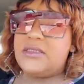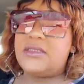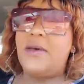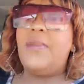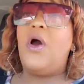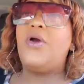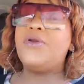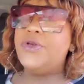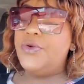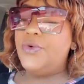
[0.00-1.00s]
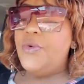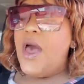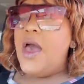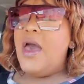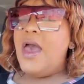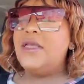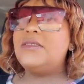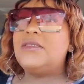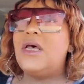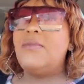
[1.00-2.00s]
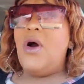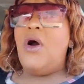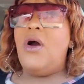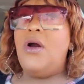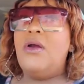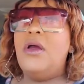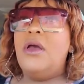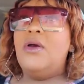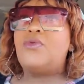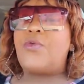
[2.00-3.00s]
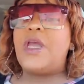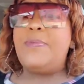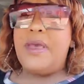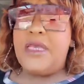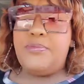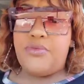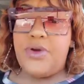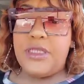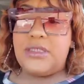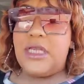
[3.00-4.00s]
Some are new, and some are repeat prints.